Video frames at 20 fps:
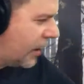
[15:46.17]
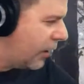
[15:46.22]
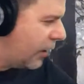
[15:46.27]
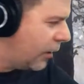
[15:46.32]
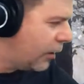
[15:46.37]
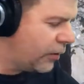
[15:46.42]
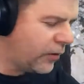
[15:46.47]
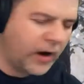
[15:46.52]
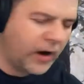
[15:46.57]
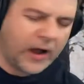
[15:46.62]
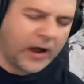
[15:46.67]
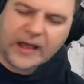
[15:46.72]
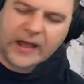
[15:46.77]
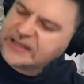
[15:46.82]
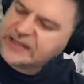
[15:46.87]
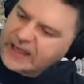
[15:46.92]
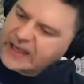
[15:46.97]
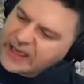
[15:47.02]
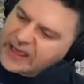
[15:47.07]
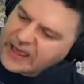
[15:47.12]
All
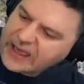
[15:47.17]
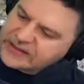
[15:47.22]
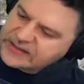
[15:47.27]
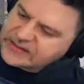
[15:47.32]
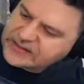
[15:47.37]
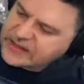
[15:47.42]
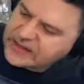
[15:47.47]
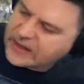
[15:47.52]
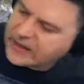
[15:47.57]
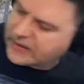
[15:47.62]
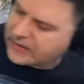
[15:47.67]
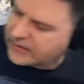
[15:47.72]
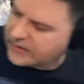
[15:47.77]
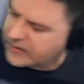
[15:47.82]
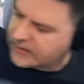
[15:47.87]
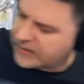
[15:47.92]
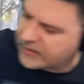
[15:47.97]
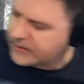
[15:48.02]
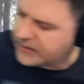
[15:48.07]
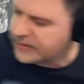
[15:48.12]
right, and
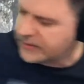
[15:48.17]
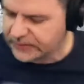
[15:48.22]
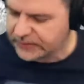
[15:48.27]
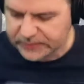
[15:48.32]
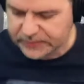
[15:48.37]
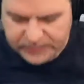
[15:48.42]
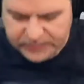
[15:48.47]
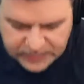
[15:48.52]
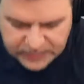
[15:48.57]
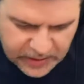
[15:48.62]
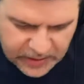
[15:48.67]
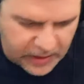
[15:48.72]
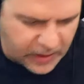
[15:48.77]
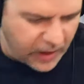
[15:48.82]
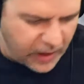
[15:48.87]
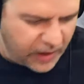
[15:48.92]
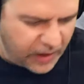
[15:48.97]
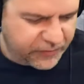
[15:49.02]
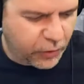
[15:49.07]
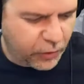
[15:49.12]

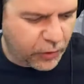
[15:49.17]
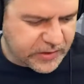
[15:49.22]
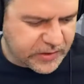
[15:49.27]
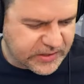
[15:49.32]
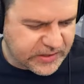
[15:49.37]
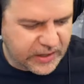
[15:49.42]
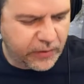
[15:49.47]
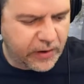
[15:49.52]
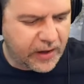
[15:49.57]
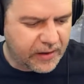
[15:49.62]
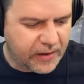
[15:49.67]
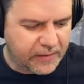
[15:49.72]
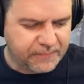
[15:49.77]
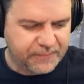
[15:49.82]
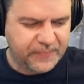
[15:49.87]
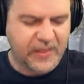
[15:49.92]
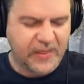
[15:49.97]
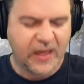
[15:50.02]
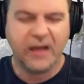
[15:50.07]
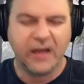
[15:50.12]
of course there are,
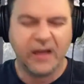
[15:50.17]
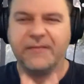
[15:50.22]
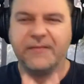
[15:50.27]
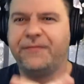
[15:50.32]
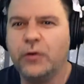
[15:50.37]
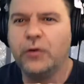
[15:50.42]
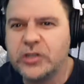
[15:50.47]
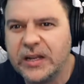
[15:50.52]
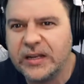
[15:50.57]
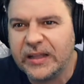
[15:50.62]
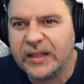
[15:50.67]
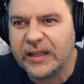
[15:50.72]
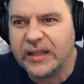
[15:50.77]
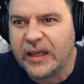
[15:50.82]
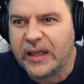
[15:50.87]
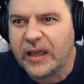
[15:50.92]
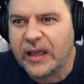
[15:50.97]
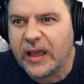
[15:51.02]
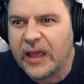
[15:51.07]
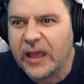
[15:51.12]

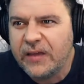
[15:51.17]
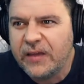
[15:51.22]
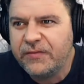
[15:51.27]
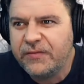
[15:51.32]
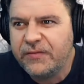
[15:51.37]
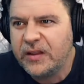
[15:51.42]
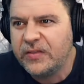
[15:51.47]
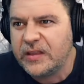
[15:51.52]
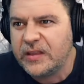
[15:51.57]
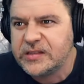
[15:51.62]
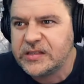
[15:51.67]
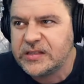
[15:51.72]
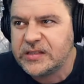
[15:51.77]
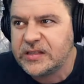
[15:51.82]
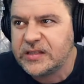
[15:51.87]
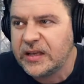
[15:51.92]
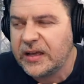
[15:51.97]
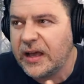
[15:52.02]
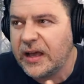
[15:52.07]
unfortunately, even in this,